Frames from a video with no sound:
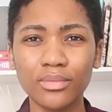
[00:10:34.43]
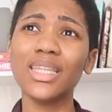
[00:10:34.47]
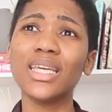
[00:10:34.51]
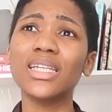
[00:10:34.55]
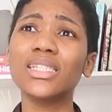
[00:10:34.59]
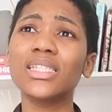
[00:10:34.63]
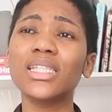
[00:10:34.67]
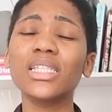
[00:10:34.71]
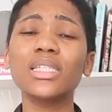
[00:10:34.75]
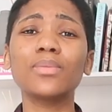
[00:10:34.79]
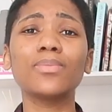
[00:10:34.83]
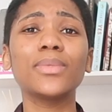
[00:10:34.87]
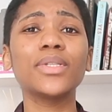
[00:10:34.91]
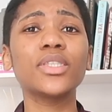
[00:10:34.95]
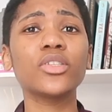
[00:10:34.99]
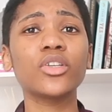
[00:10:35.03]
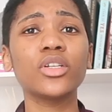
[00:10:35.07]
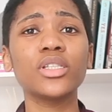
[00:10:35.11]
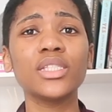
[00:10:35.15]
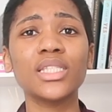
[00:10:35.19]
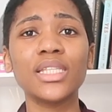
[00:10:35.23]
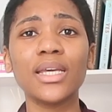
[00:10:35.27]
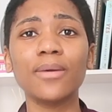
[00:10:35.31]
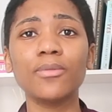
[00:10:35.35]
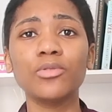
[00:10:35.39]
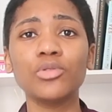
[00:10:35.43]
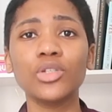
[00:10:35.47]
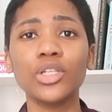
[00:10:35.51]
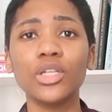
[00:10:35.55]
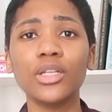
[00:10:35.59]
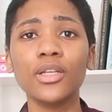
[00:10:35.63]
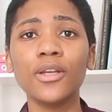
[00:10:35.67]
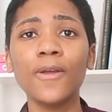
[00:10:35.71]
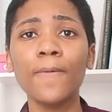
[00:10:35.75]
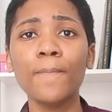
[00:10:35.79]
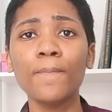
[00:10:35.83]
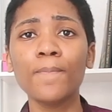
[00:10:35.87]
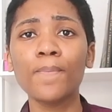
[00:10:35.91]
There's this
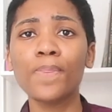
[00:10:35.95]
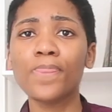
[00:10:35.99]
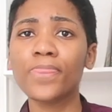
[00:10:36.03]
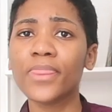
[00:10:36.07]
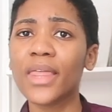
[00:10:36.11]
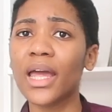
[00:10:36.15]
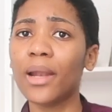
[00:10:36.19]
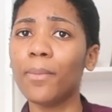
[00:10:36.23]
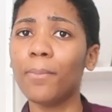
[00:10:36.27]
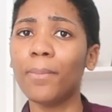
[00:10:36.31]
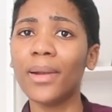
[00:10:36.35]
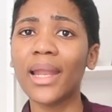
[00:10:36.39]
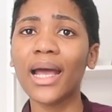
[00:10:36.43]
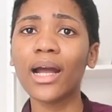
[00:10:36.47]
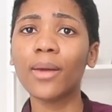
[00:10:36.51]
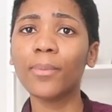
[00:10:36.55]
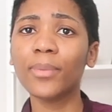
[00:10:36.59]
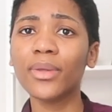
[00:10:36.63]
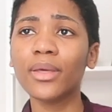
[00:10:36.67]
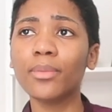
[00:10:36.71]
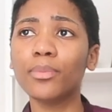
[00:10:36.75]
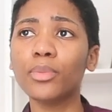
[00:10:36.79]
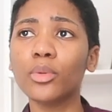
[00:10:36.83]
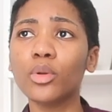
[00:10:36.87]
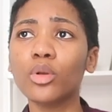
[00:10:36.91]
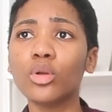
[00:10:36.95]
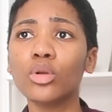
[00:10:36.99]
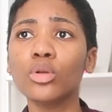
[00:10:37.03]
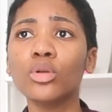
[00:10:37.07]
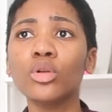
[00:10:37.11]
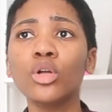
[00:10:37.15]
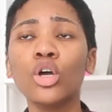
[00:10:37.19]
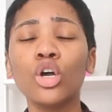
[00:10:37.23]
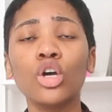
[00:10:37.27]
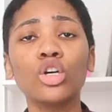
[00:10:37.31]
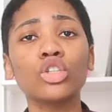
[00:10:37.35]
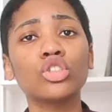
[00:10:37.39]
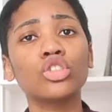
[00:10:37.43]
misconception that black
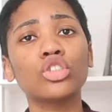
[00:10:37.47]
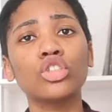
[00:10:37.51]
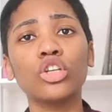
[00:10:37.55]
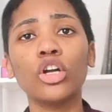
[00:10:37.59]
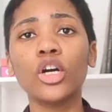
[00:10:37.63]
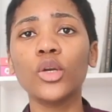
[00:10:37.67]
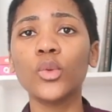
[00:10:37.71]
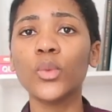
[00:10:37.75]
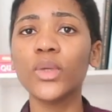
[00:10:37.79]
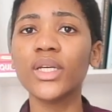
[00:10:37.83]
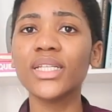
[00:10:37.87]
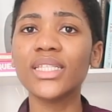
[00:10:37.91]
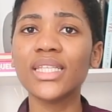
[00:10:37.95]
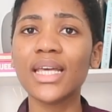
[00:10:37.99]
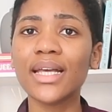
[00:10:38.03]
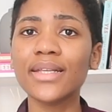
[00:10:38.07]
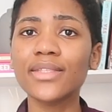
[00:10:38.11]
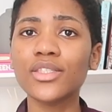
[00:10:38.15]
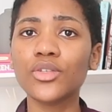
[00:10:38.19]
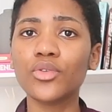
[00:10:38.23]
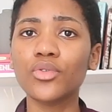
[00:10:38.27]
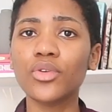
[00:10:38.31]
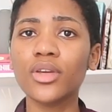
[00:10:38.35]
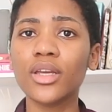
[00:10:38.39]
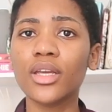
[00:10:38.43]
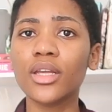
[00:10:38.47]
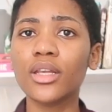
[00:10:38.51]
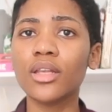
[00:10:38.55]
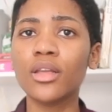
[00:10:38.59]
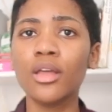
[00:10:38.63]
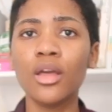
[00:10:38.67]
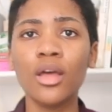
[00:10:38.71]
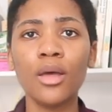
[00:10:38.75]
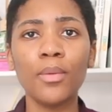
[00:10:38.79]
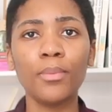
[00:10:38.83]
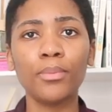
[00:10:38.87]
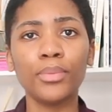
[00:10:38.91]
people should not wear sunscreen